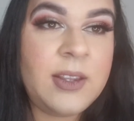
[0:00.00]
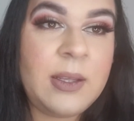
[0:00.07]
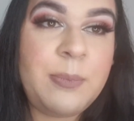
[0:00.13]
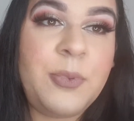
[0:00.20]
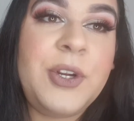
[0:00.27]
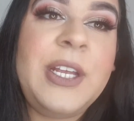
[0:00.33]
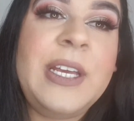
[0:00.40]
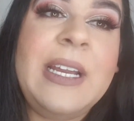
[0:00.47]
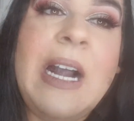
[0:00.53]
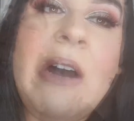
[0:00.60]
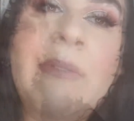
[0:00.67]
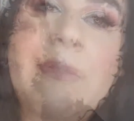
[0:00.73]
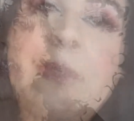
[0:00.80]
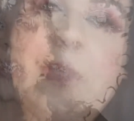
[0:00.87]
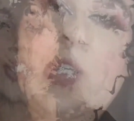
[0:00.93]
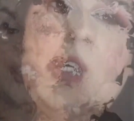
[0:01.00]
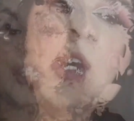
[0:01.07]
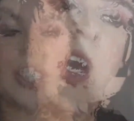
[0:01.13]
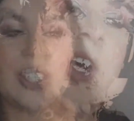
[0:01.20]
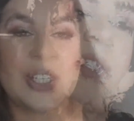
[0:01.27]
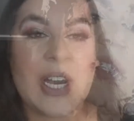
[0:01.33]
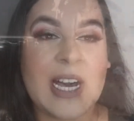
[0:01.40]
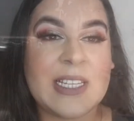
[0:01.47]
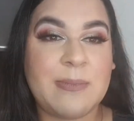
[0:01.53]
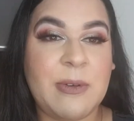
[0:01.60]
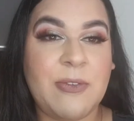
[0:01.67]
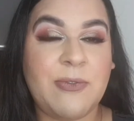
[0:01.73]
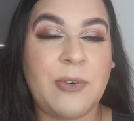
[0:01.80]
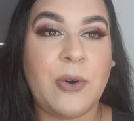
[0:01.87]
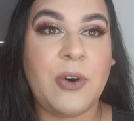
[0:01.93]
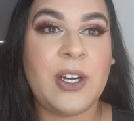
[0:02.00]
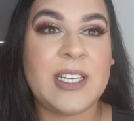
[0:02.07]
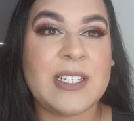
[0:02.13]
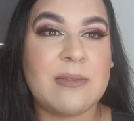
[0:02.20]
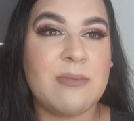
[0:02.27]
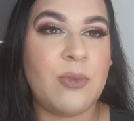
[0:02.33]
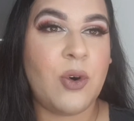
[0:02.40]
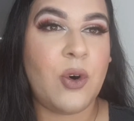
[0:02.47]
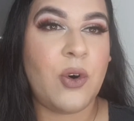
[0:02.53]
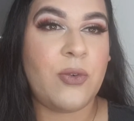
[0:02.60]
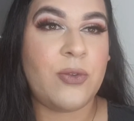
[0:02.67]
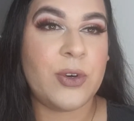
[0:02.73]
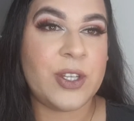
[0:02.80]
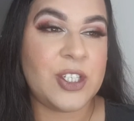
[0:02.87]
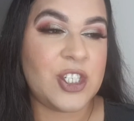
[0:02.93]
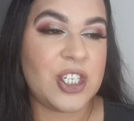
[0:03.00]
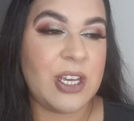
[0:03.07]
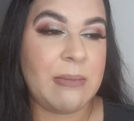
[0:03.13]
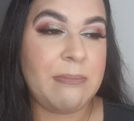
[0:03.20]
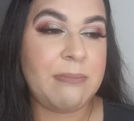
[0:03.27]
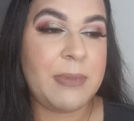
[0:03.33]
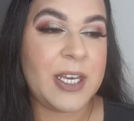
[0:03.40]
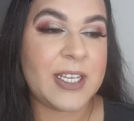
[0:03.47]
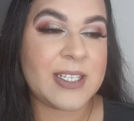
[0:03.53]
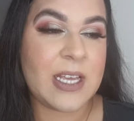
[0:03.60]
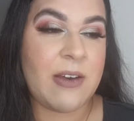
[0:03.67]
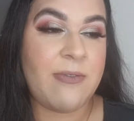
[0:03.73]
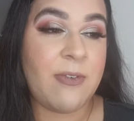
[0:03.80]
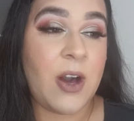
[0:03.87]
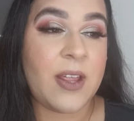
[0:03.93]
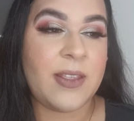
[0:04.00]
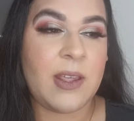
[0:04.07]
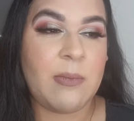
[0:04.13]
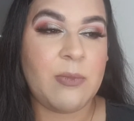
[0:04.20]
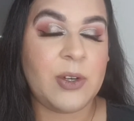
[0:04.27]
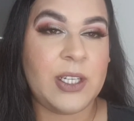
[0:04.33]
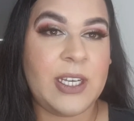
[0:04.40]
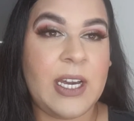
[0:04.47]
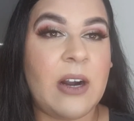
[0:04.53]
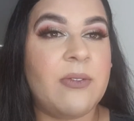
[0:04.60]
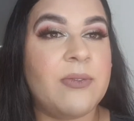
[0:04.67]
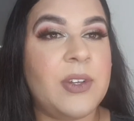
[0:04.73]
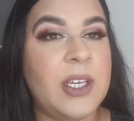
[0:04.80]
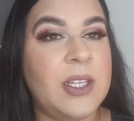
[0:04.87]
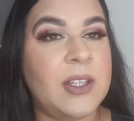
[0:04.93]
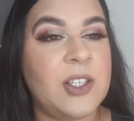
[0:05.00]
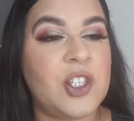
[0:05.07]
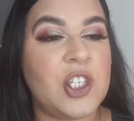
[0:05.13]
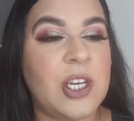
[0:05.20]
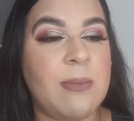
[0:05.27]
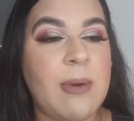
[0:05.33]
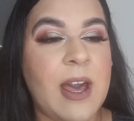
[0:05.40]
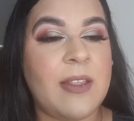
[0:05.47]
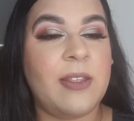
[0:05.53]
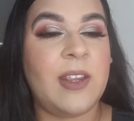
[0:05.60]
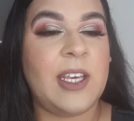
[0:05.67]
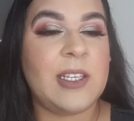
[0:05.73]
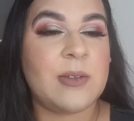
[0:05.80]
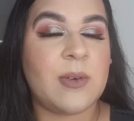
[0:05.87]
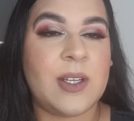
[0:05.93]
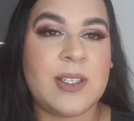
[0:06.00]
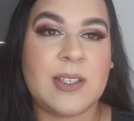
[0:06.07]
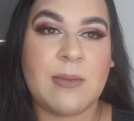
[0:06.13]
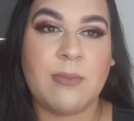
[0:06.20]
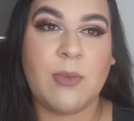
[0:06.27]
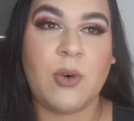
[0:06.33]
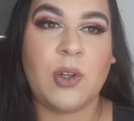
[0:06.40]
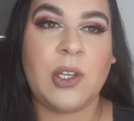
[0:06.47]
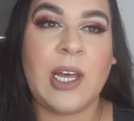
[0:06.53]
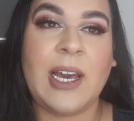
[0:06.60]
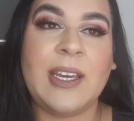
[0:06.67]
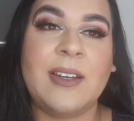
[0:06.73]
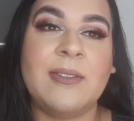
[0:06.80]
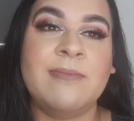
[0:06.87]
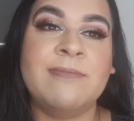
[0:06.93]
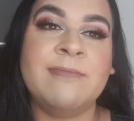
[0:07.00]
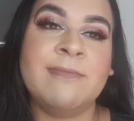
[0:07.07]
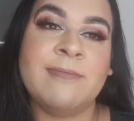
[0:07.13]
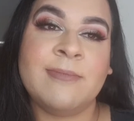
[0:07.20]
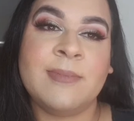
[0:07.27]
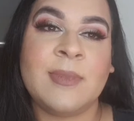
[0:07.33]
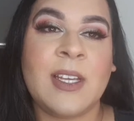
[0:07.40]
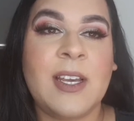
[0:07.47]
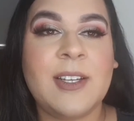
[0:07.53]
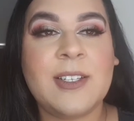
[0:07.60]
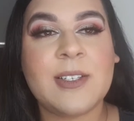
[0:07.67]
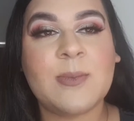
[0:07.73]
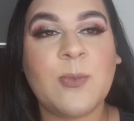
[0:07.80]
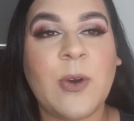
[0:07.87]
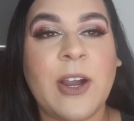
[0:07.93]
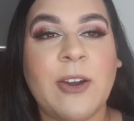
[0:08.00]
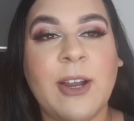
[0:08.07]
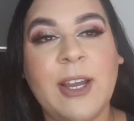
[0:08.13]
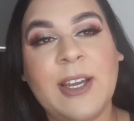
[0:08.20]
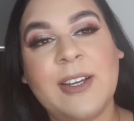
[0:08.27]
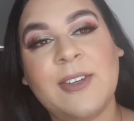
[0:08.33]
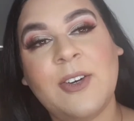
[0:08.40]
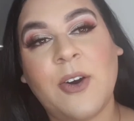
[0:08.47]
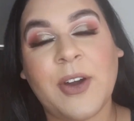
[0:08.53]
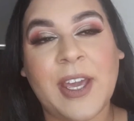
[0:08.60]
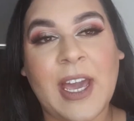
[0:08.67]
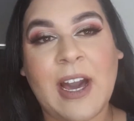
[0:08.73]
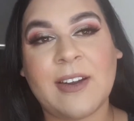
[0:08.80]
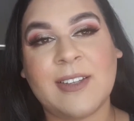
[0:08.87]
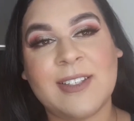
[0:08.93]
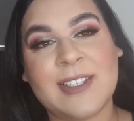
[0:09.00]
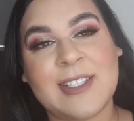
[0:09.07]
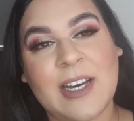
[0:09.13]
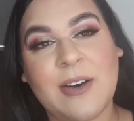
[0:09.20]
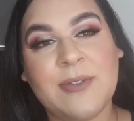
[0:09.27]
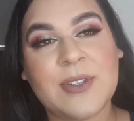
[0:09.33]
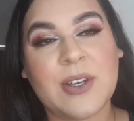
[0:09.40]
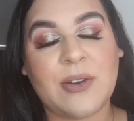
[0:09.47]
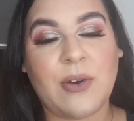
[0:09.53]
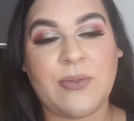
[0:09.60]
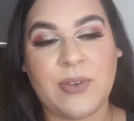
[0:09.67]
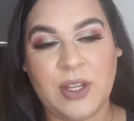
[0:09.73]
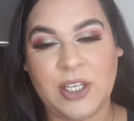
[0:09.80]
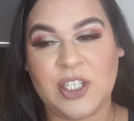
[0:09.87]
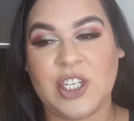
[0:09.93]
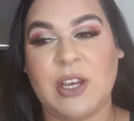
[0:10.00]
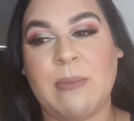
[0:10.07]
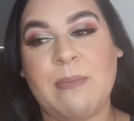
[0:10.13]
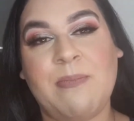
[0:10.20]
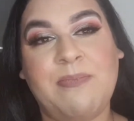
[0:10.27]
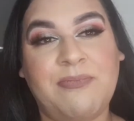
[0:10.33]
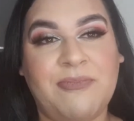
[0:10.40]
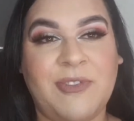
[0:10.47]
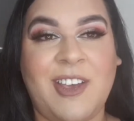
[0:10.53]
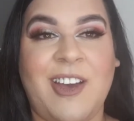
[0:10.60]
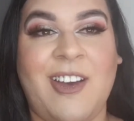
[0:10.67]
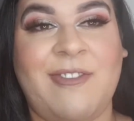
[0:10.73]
They're pretty comfy. The pair that I showed you guys before is more for the gym because I find them really comfy in the gym. And these ones are more like just wearing, going out and stuff. So not for the gym. Yeah.